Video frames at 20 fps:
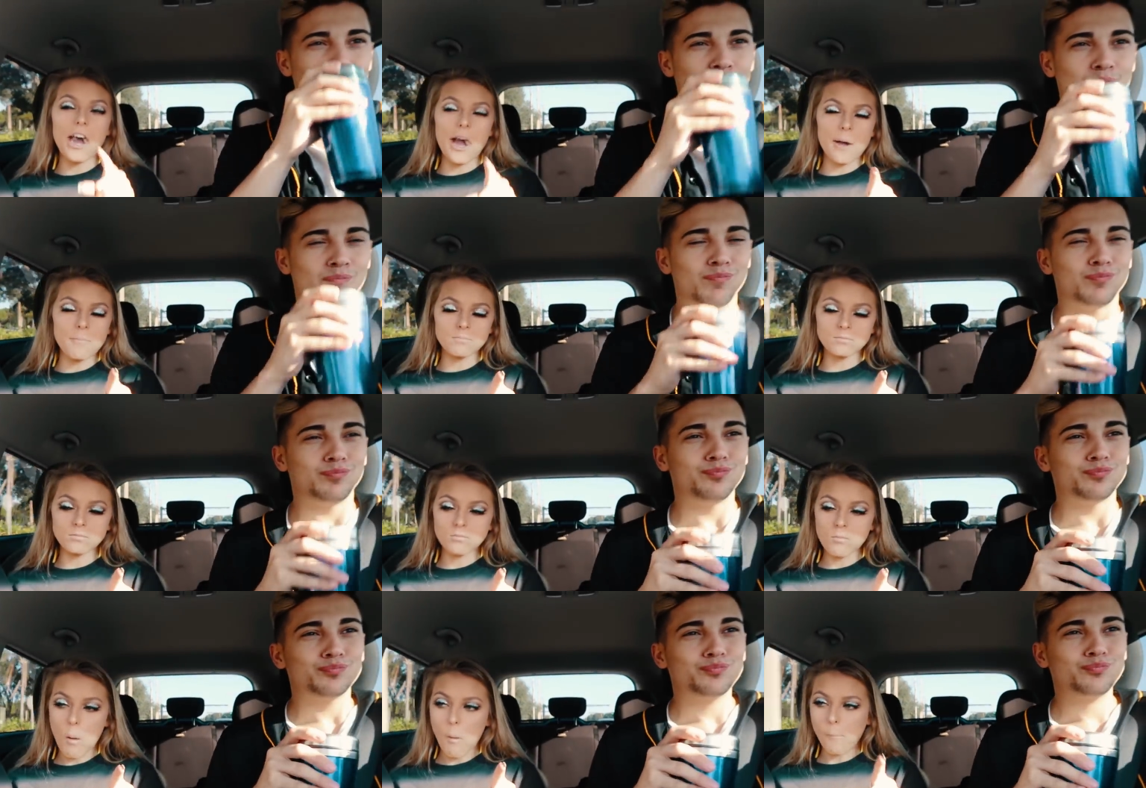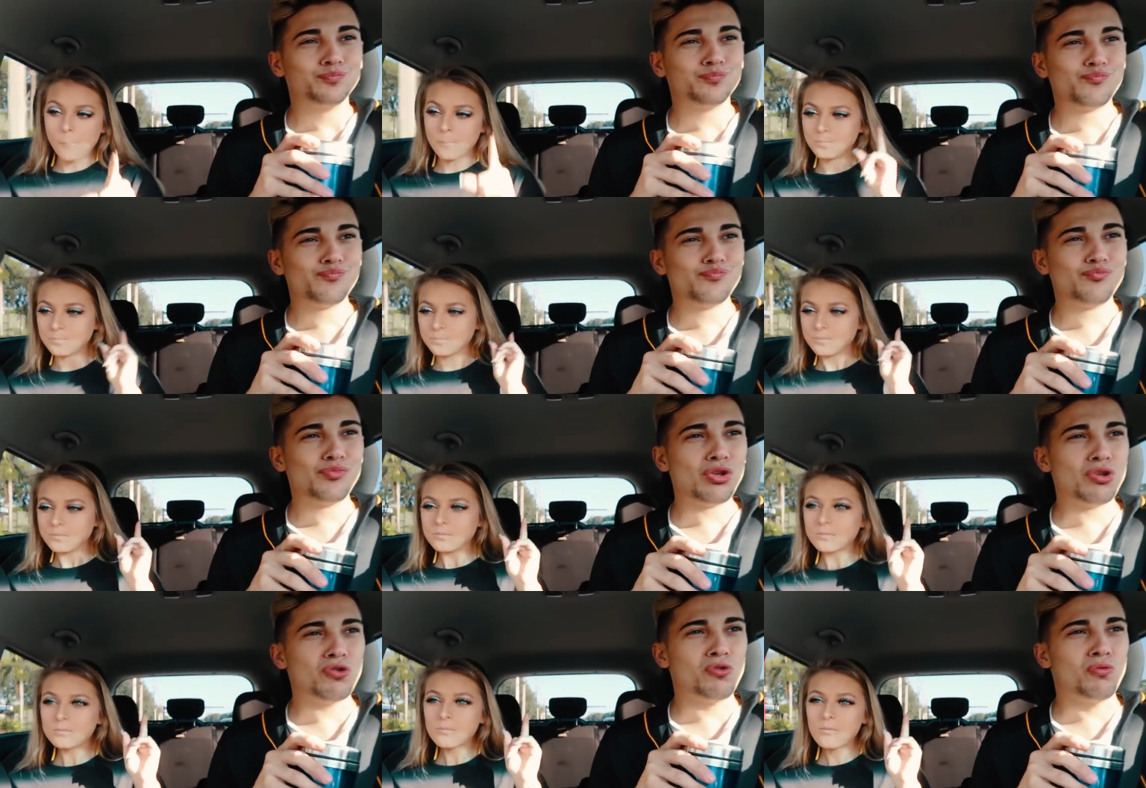Speaker 1: at 9
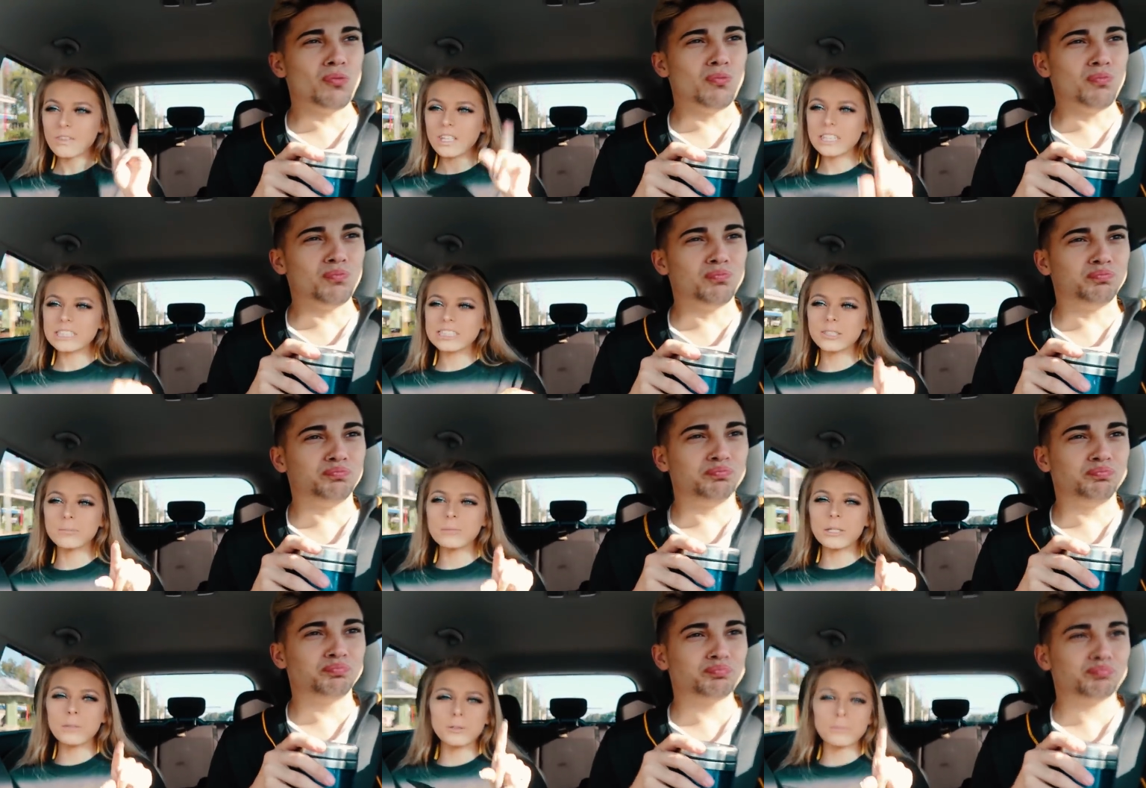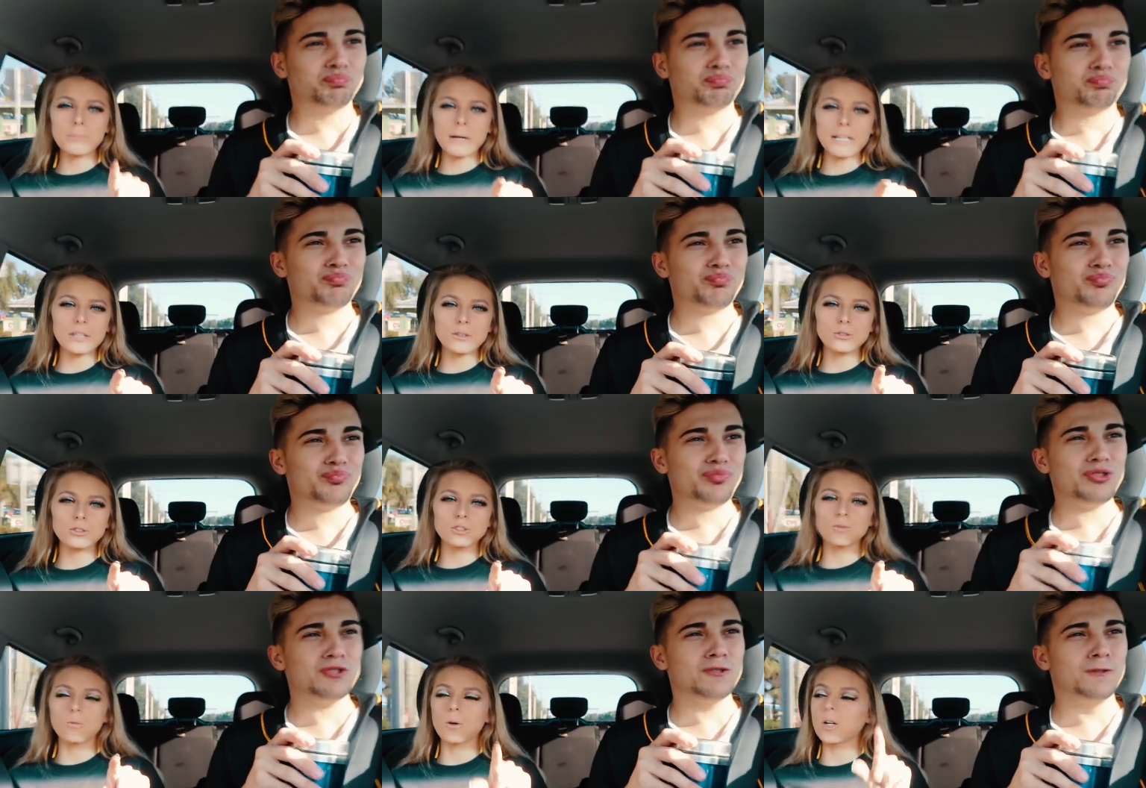to meet with my
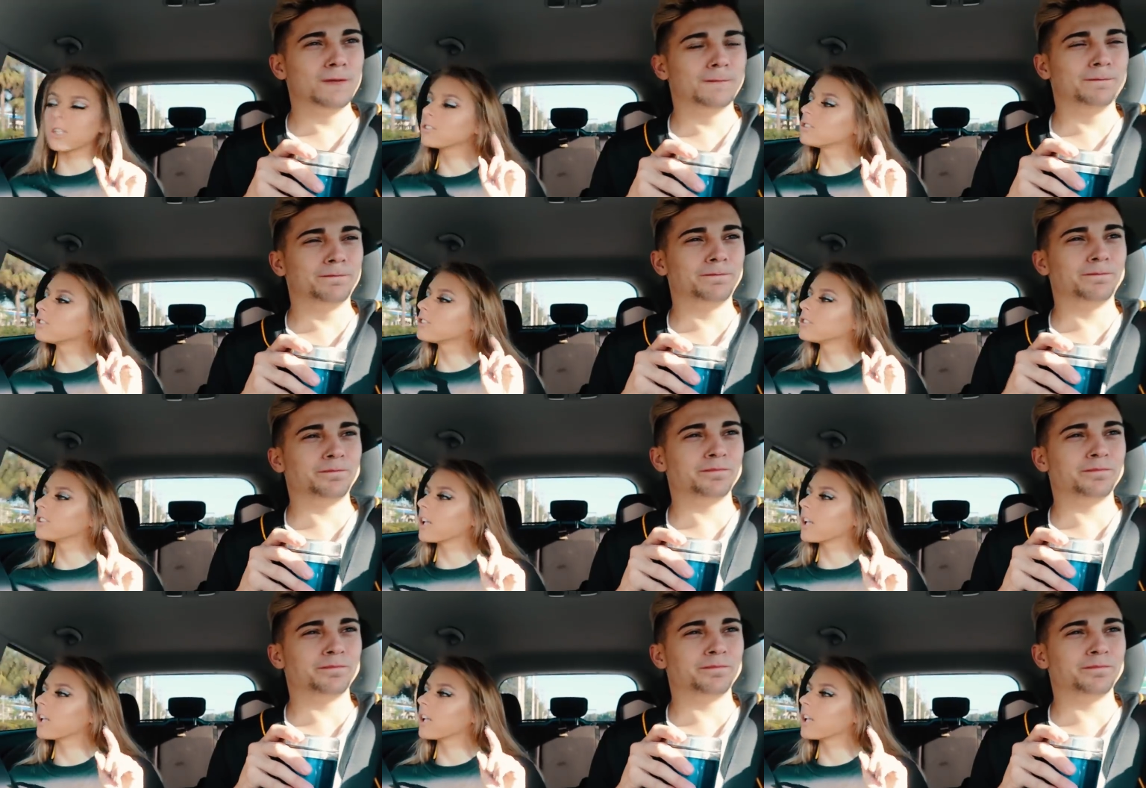little squirts,